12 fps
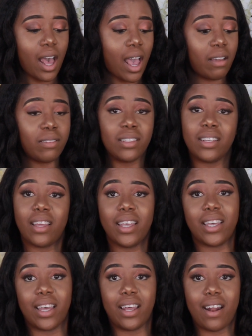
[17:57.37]
I really
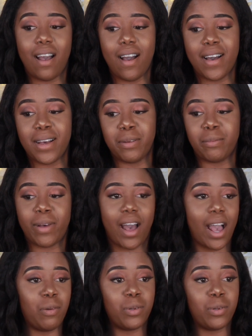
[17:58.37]
like it. I